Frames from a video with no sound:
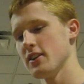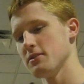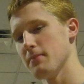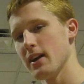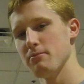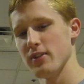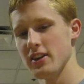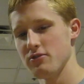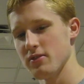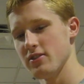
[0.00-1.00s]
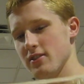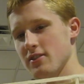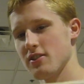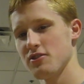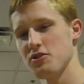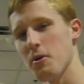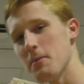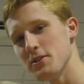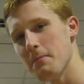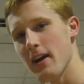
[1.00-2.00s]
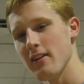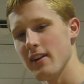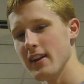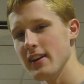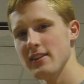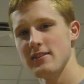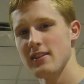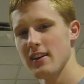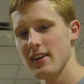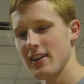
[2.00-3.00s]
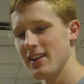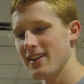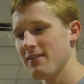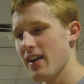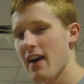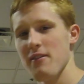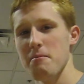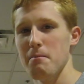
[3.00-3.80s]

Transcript: Here's my bridge, which is so much better than his. He didn't even have it